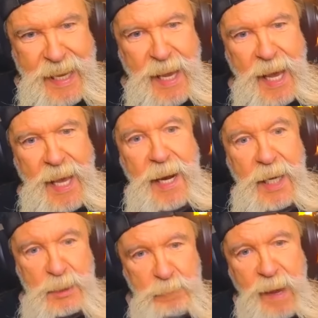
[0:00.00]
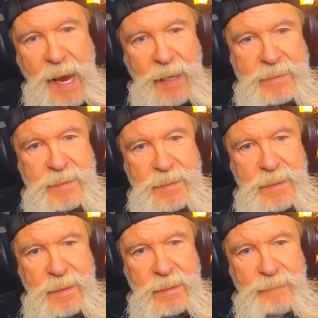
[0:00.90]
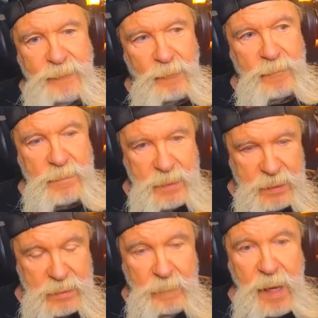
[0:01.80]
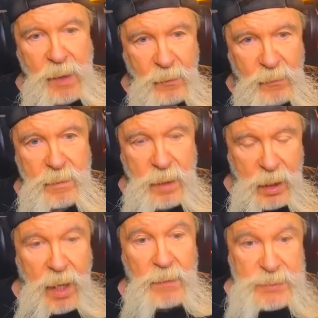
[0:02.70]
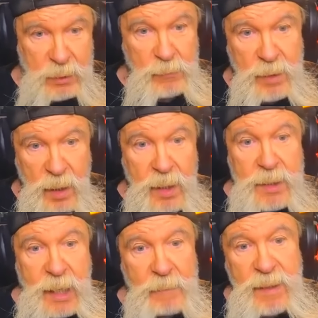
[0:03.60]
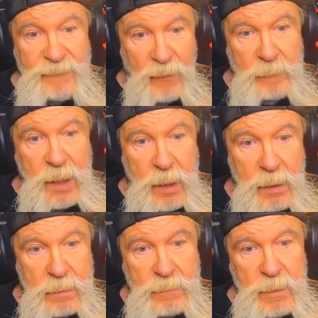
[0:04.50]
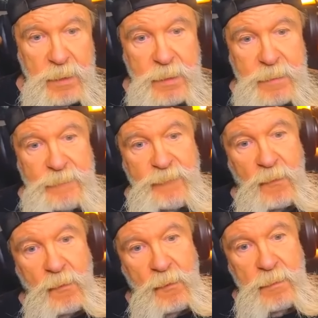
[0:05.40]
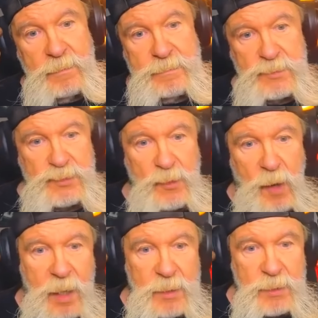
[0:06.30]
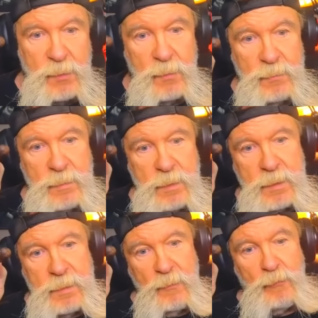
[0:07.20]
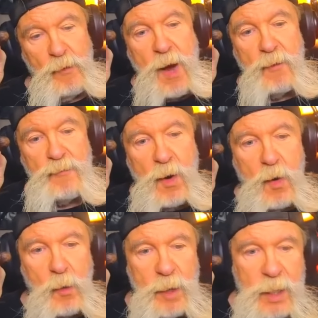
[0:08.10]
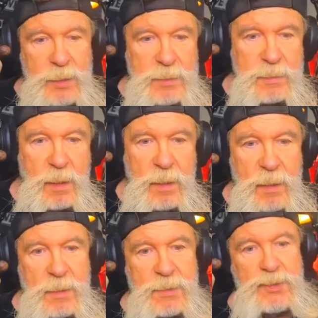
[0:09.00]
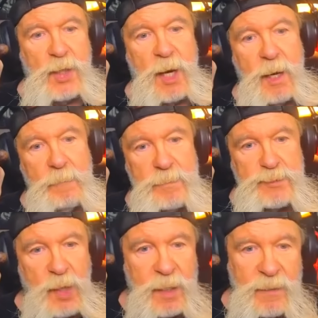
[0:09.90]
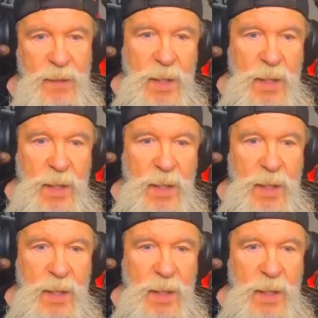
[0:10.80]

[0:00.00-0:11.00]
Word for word: and expect for in the mail a lawsuit coming from him for trying to railroad his his job, trying to